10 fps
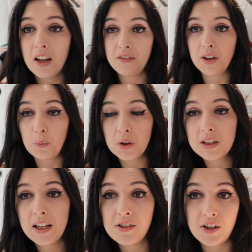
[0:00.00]
If you
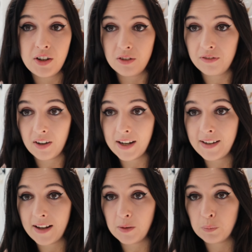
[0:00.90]
wanted, you could fly
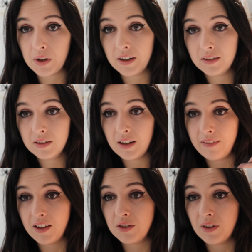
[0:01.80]
to Edinburgh
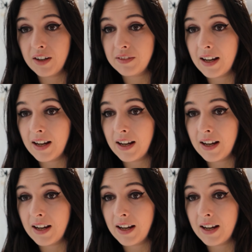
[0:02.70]
and then drive